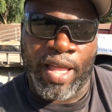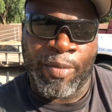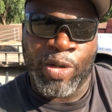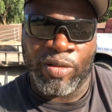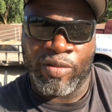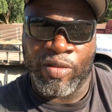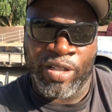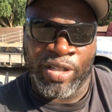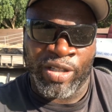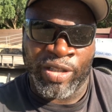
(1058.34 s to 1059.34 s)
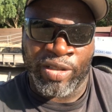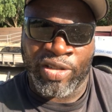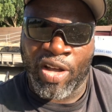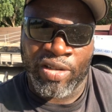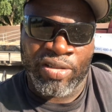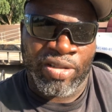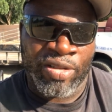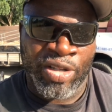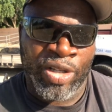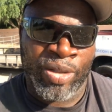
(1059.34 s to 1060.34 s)
I've been talking to
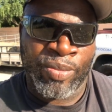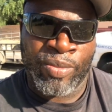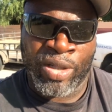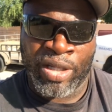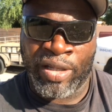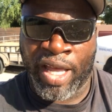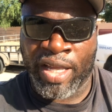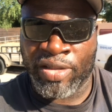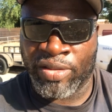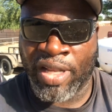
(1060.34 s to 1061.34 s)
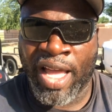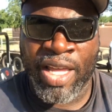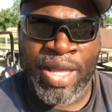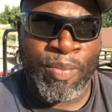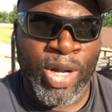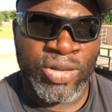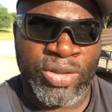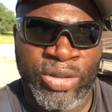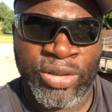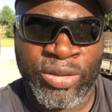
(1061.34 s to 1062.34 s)
them. Actually, Diane
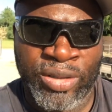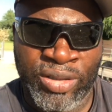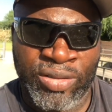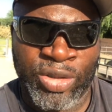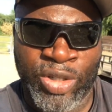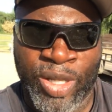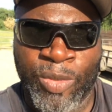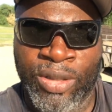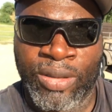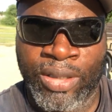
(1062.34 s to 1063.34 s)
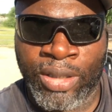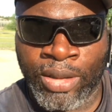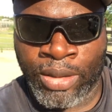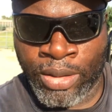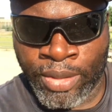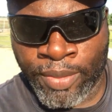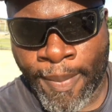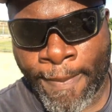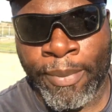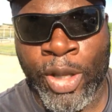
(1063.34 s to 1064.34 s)
Mercer is who I've been
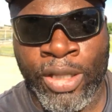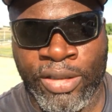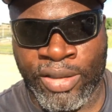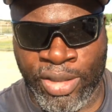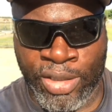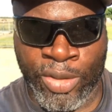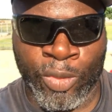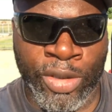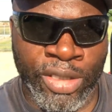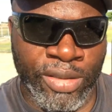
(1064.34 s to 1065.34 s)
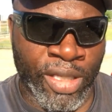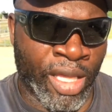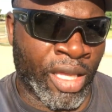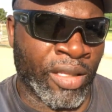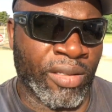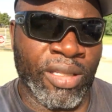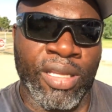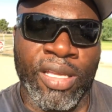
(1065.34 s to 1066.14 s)
mainly dealing with, and